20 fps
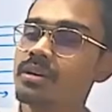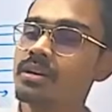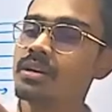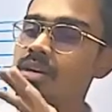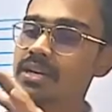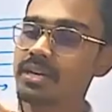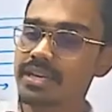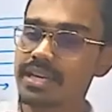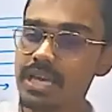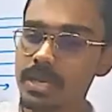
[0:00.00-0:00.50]

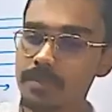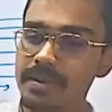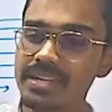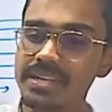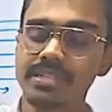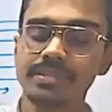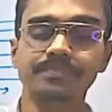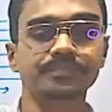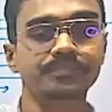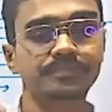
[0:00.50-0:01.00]
keep it
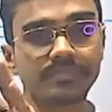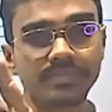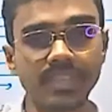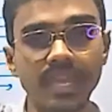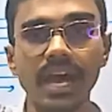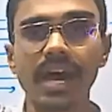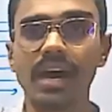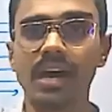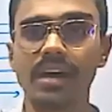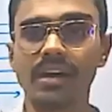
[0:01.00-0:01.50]
there
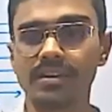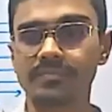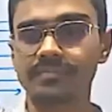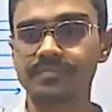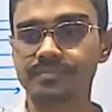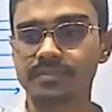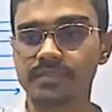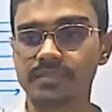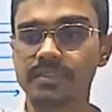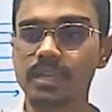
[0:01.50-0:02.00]

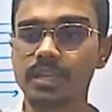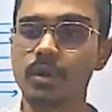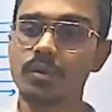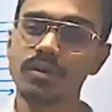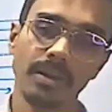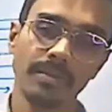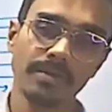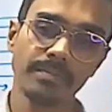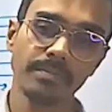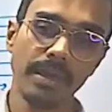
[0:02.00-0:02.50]
without coming
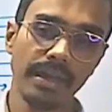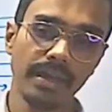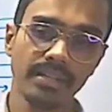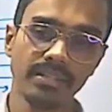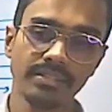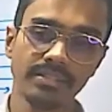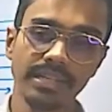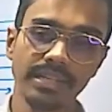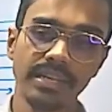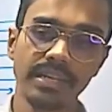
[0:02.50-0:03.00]
back.
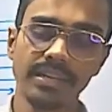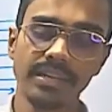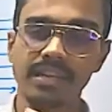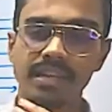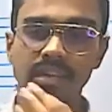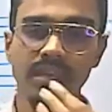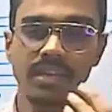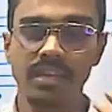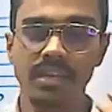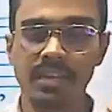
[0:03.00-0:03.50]
Then
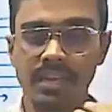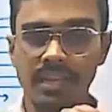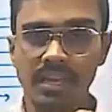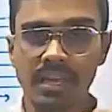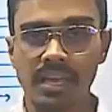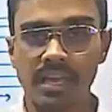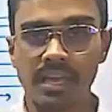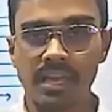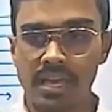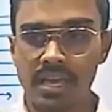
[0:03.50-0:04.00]

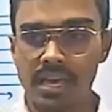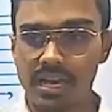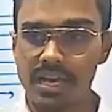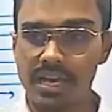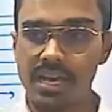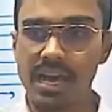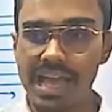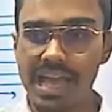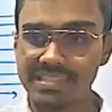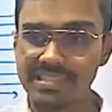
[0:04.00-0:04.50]
as
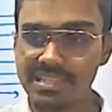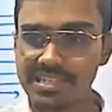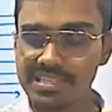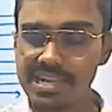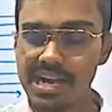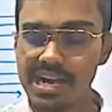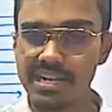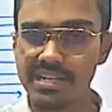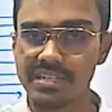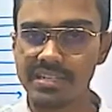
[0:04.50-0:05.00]
a
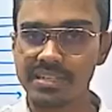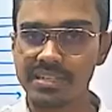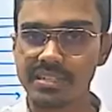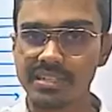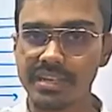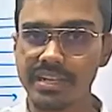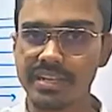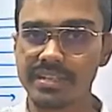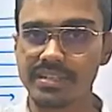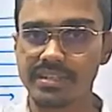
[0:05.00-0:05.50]
resultant, it
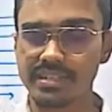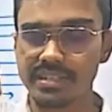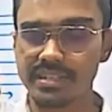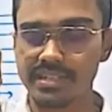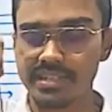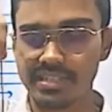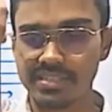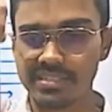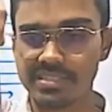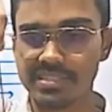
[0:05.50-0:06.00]

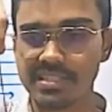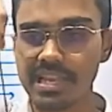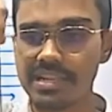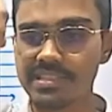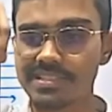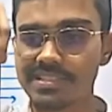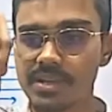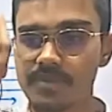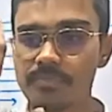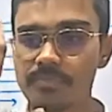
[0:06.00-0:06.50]
stays
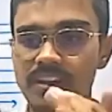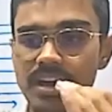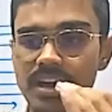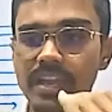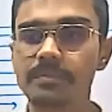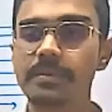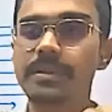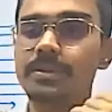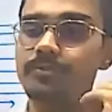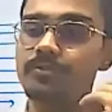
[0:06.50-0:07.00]
somewhere in
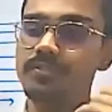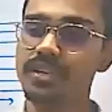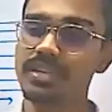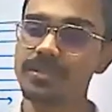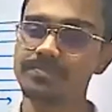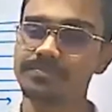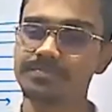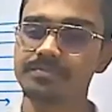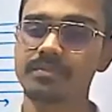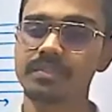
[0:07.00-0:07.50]
between,
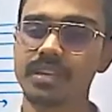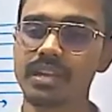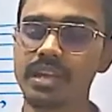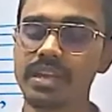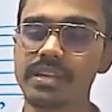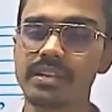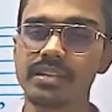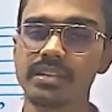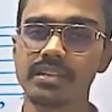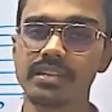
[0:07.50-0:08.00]
right?
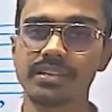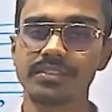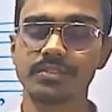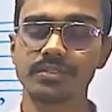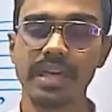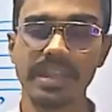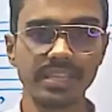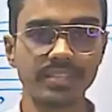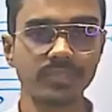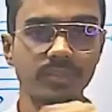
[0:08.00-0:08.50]
So that is
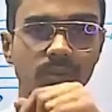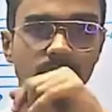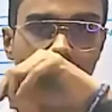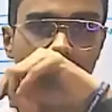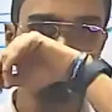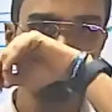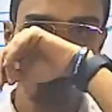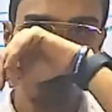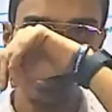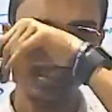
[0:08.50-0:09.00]
called the
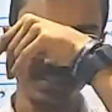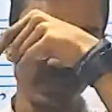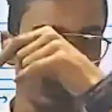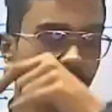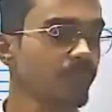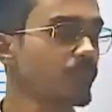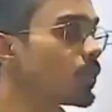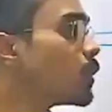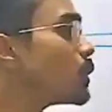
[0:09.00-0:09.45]
plastic flow,